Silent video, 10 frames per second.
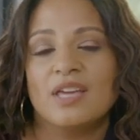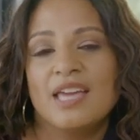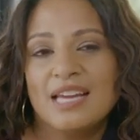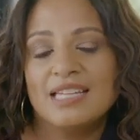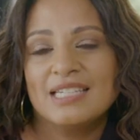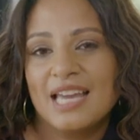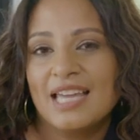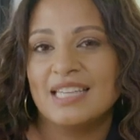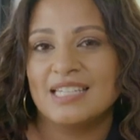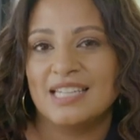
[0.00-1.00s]
can't
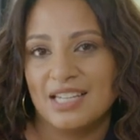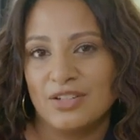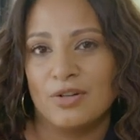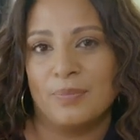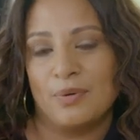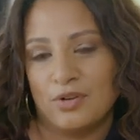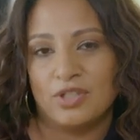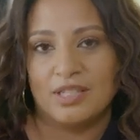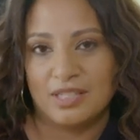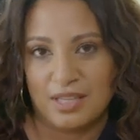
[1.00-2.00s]
take the Tinder
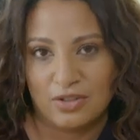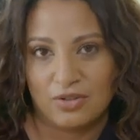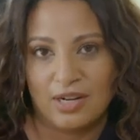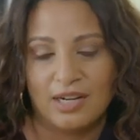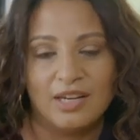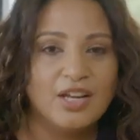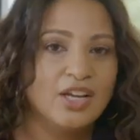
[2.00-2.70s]
approach to sunscreen.